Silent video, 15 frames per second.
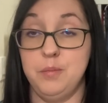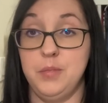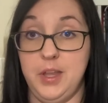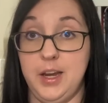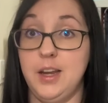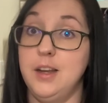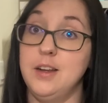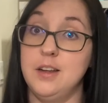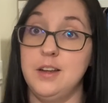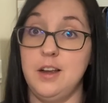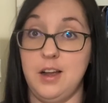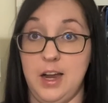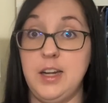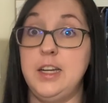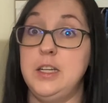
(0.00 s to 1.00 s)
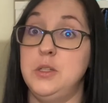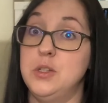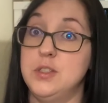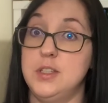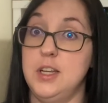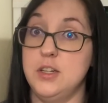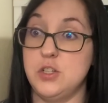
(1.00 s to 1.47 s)
like, I need to
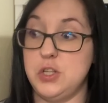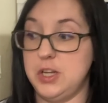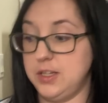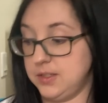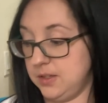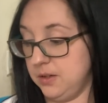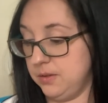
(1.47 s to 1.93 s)
stitch these.